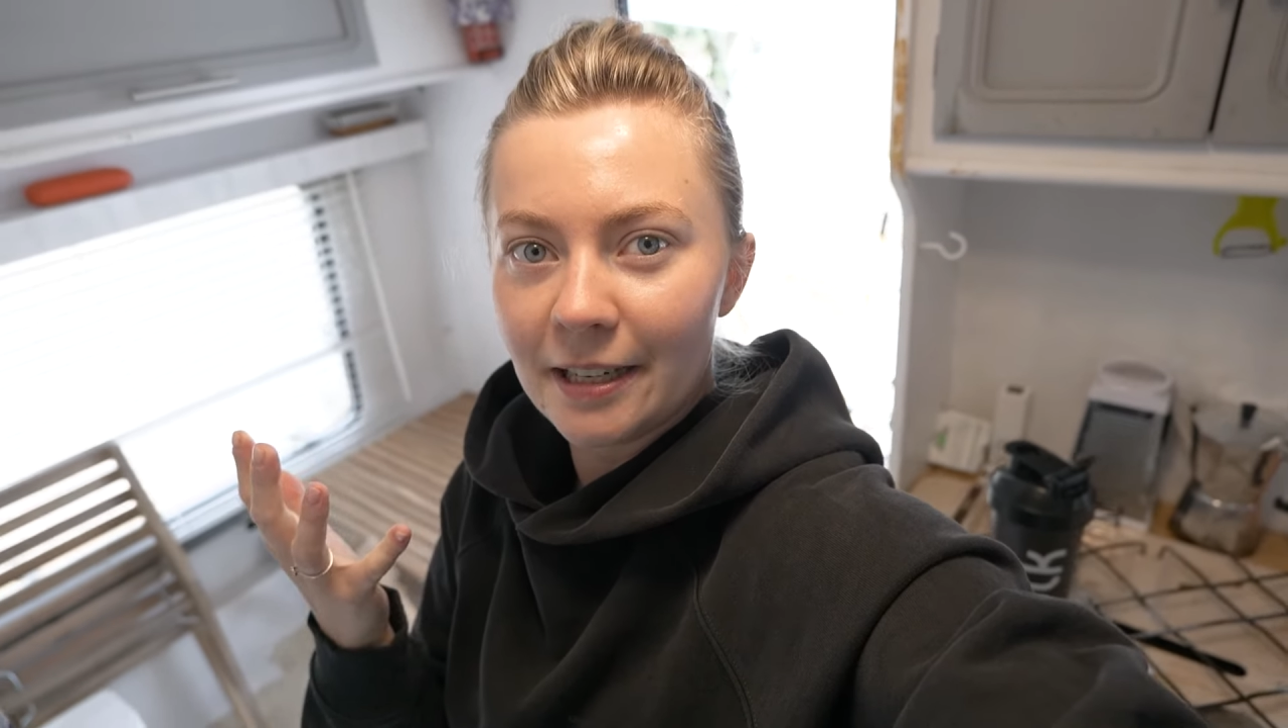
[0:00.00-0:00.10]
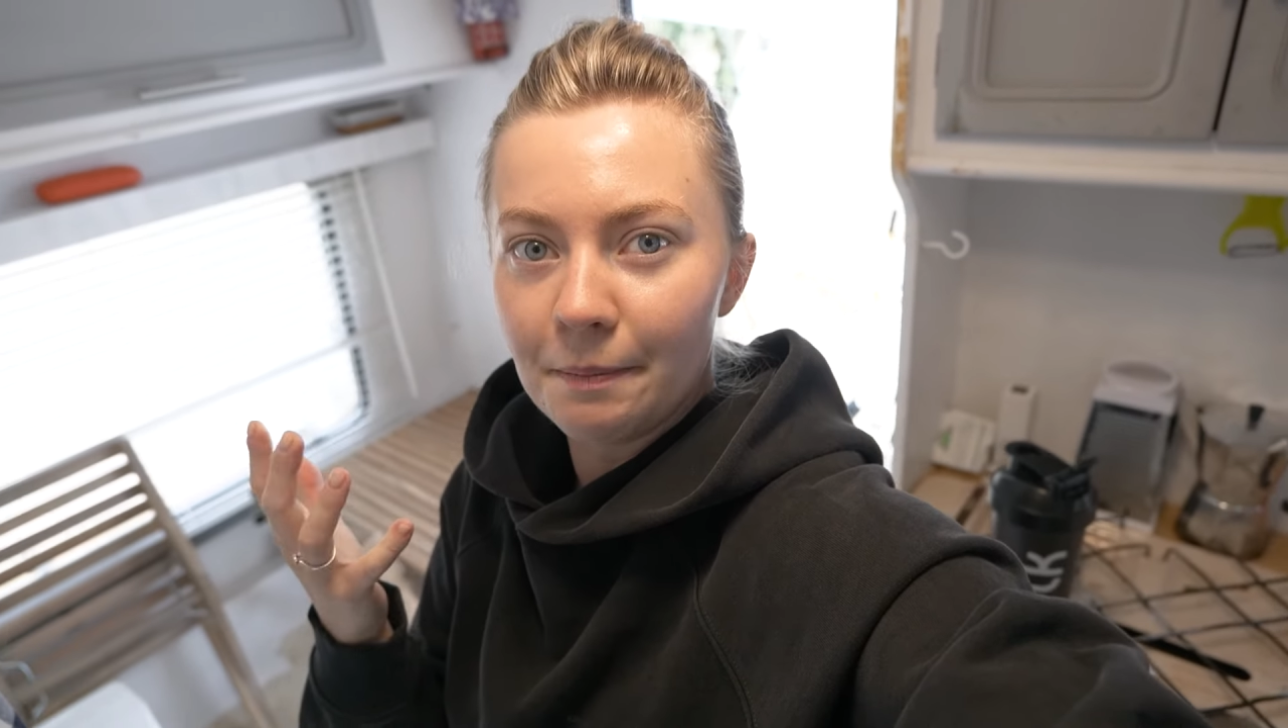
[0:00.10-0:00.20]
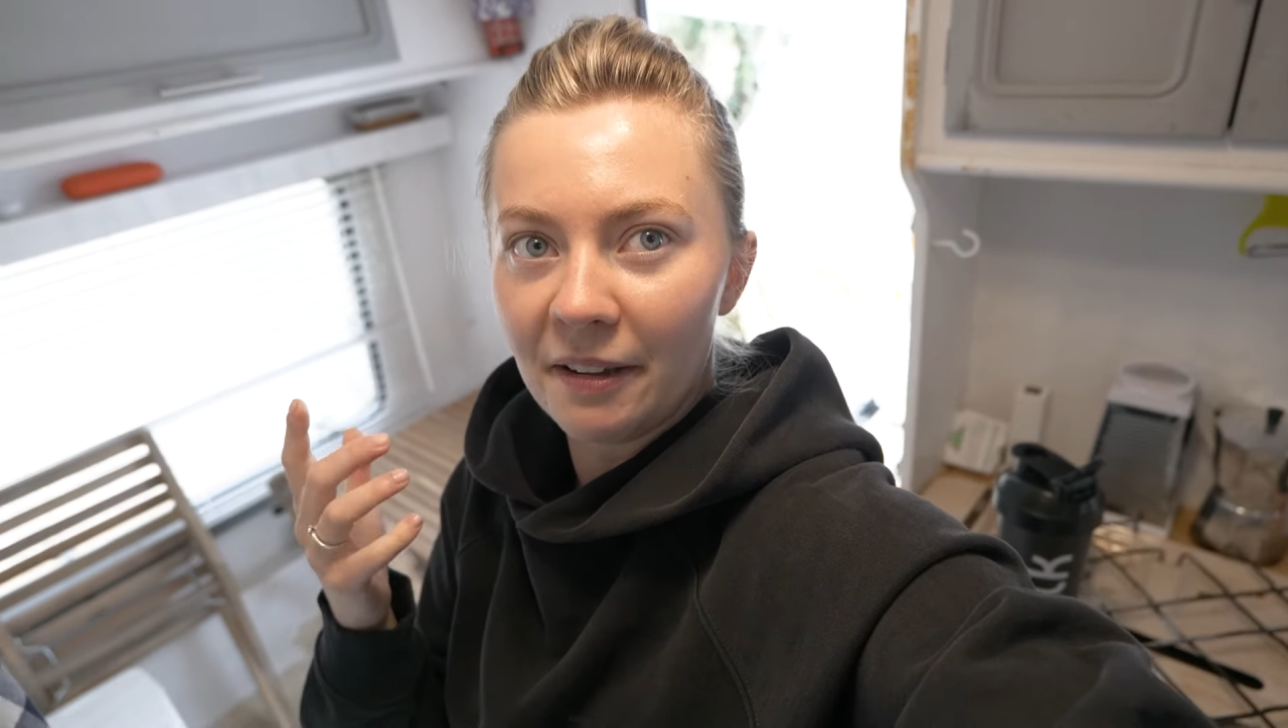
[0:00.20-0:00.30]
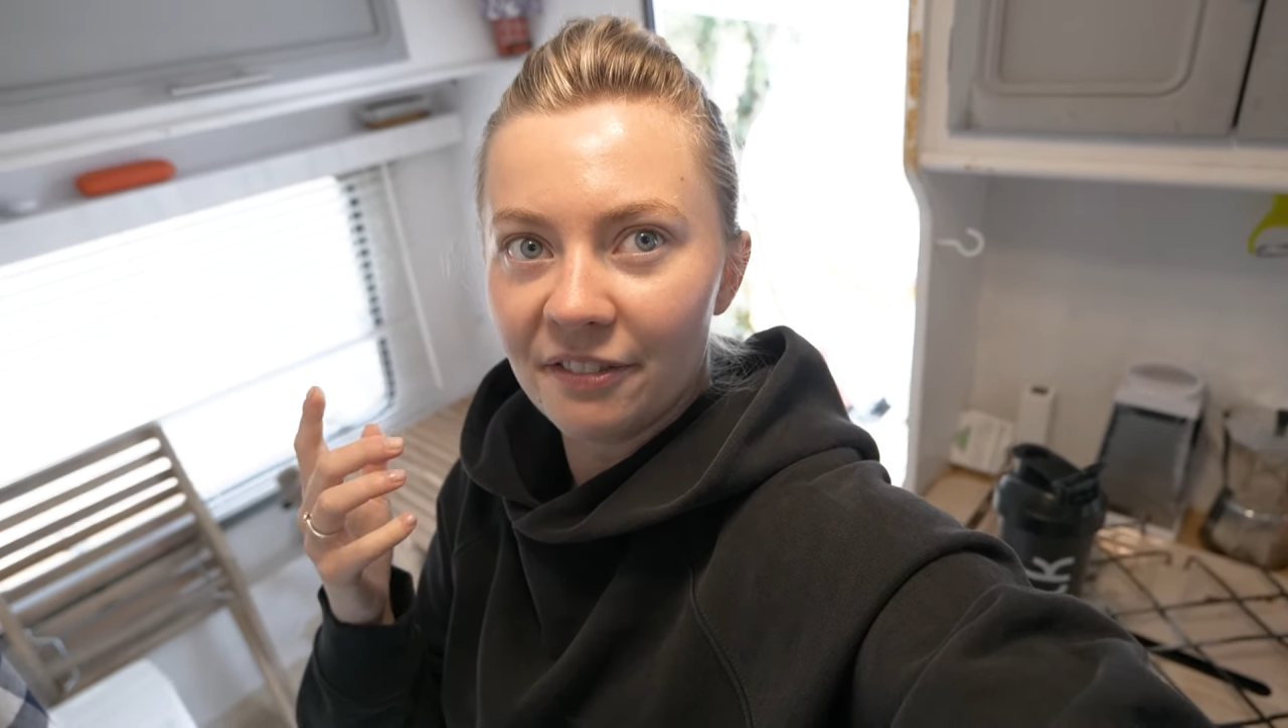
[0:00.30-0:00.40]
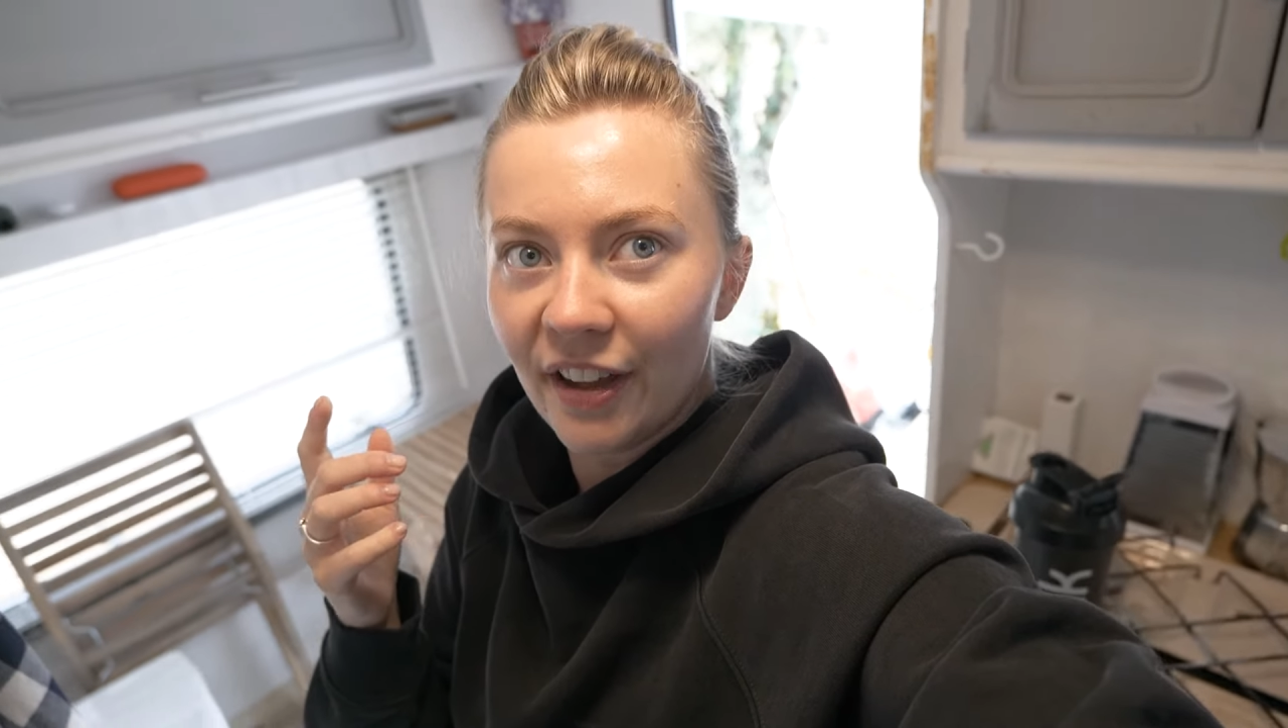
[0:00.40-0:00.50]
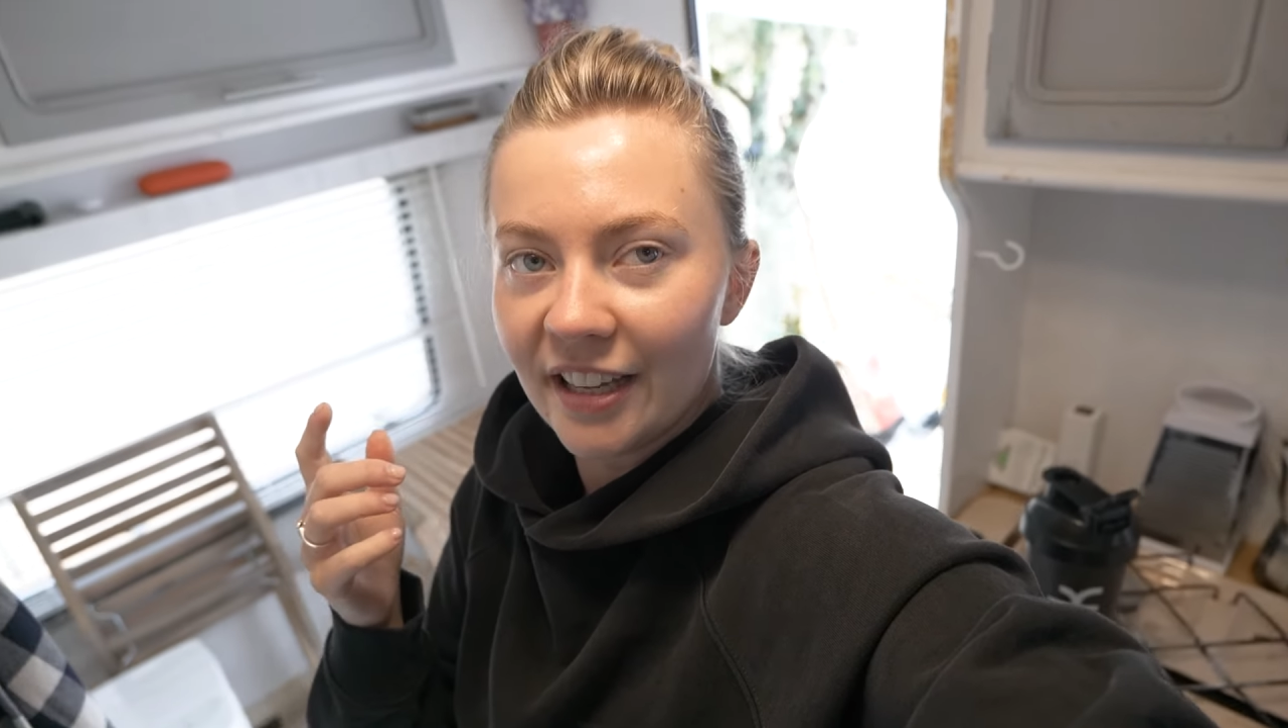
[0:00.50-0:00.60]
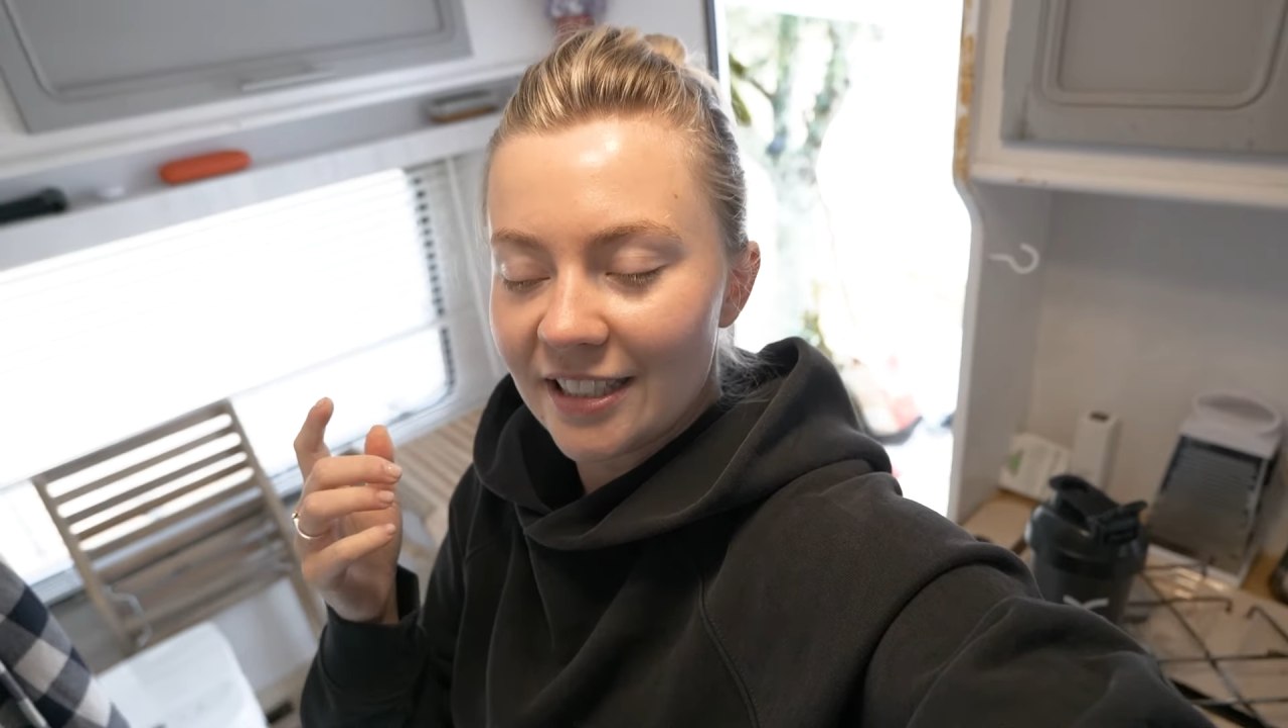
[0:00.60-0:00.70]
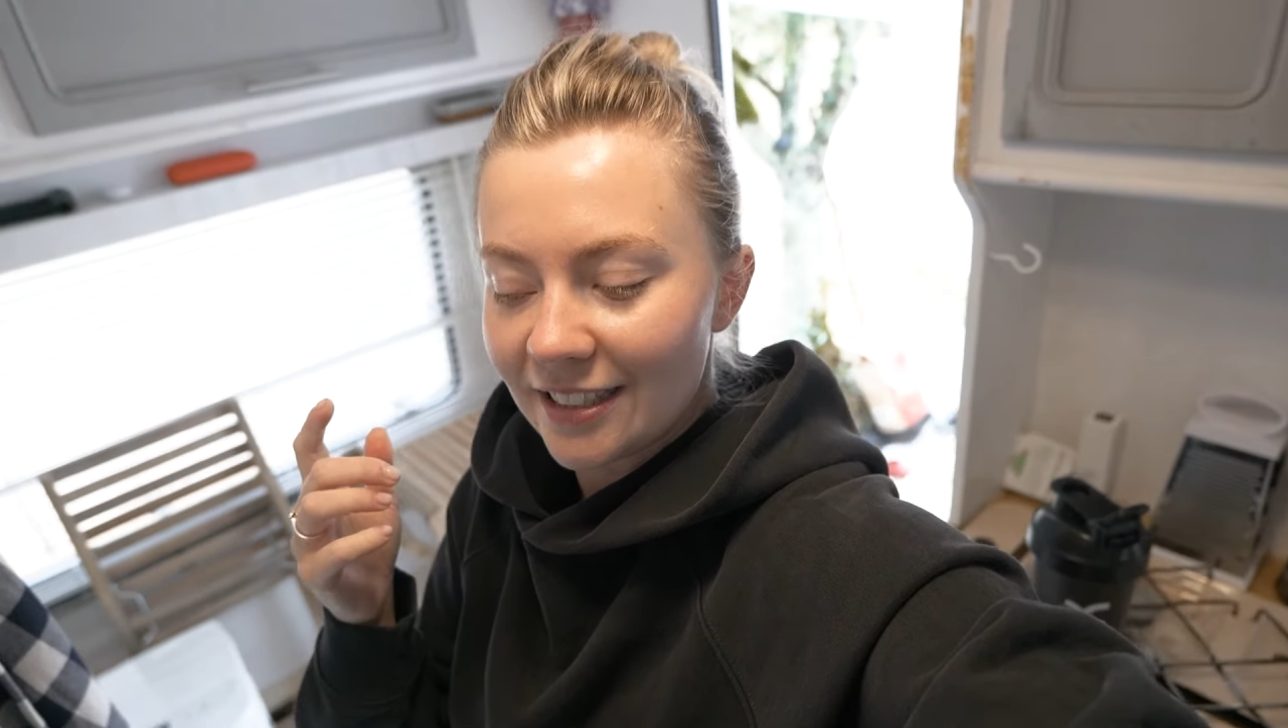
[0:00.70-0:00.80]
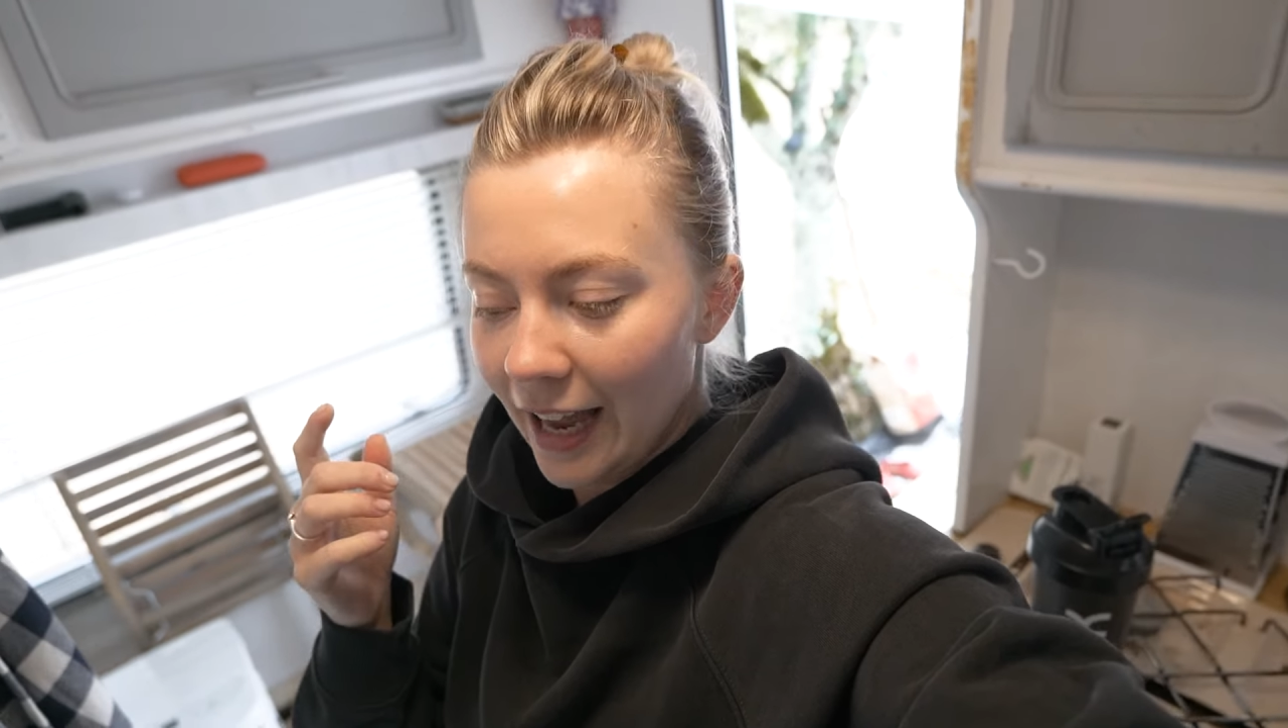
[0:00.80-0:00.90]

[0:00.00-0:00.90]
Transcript: in my face